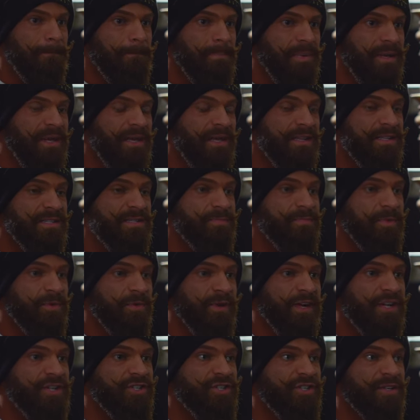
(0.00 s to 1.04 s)
Be
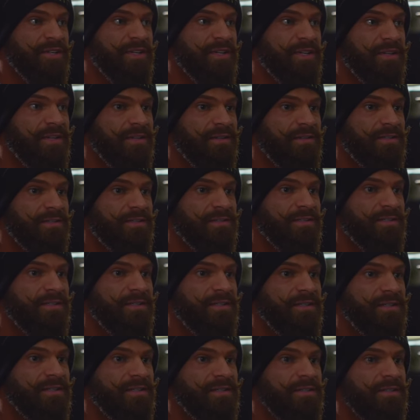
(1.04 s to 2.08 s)
inspirational,
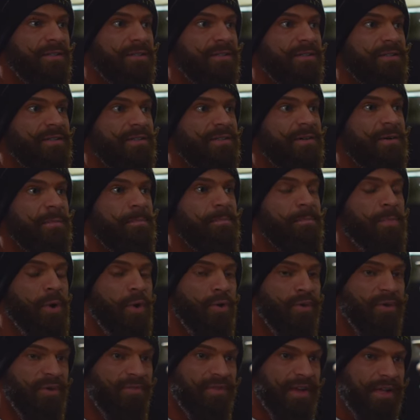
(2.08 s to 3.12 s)

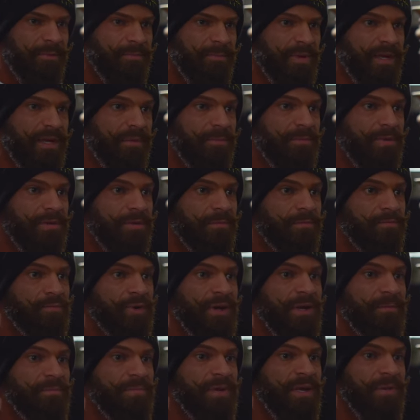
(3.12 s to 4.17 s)
motivate people,
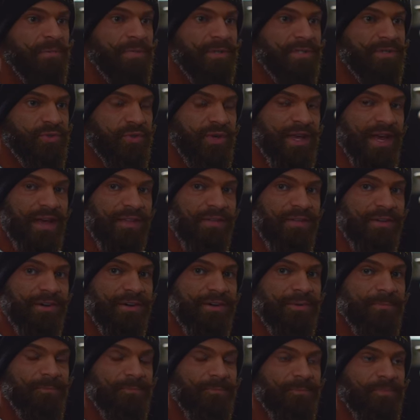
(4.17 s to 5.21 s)
bring people
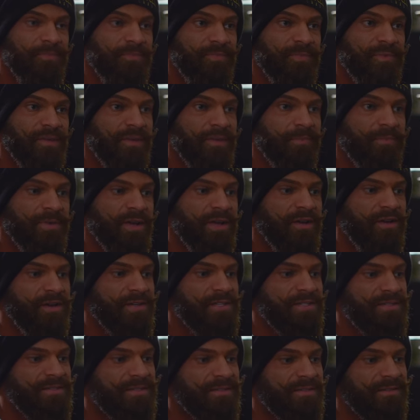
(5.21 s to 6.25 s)
together.
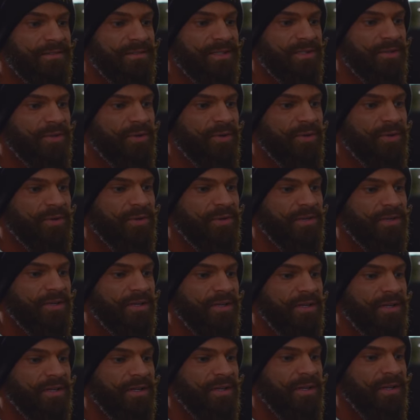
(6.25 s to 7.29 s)
Because, you know,
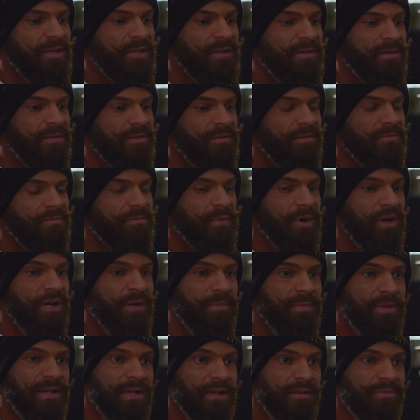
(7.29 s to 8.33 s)

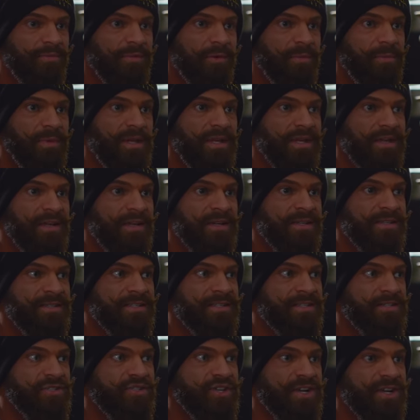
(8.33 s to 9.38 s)
bodybuilding for me
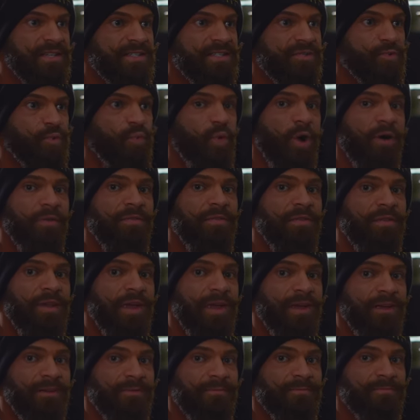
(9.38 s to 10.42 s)
is just one
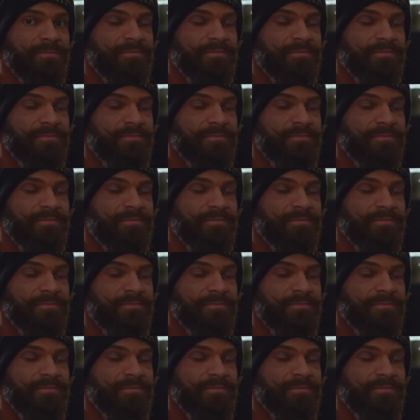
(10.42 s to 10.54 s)
thing.